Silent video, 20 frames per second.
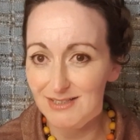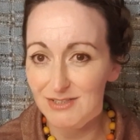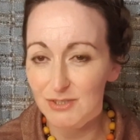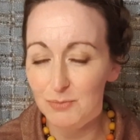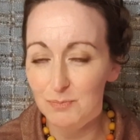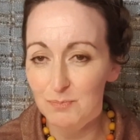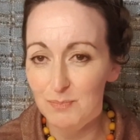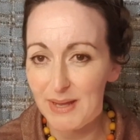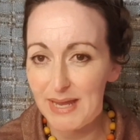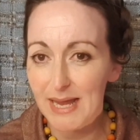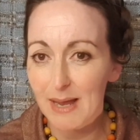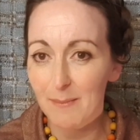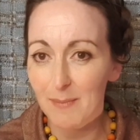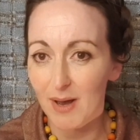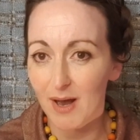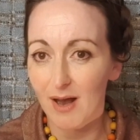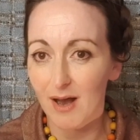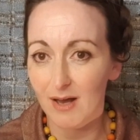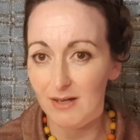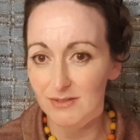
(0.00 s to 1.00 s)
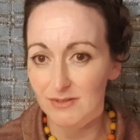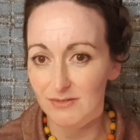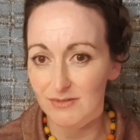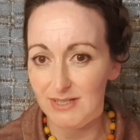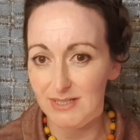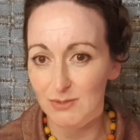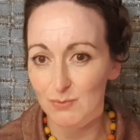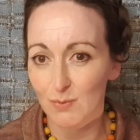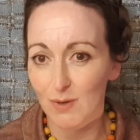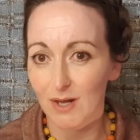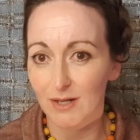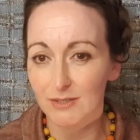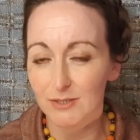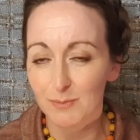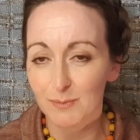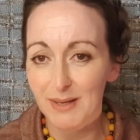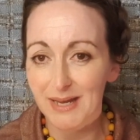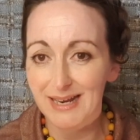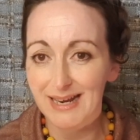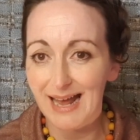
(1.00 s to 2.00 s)
to be a part of this world, to
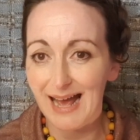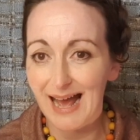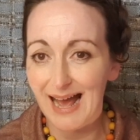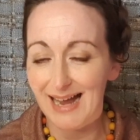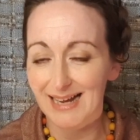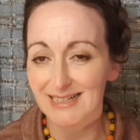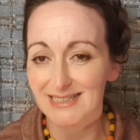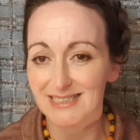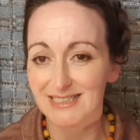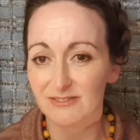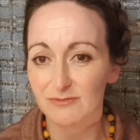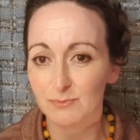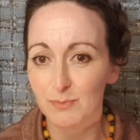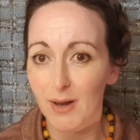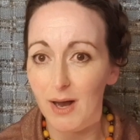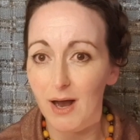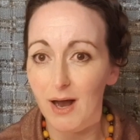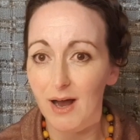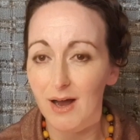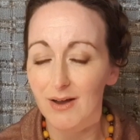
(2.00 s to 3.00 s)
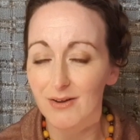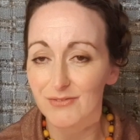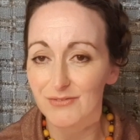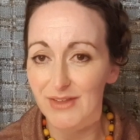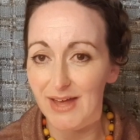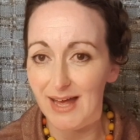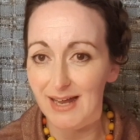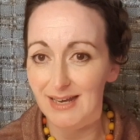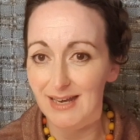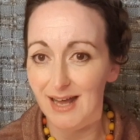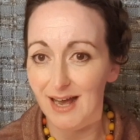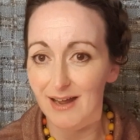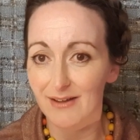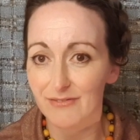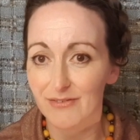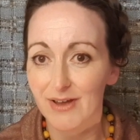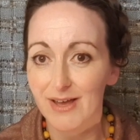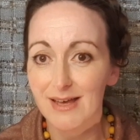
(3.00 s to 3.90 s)
be an active part of their life.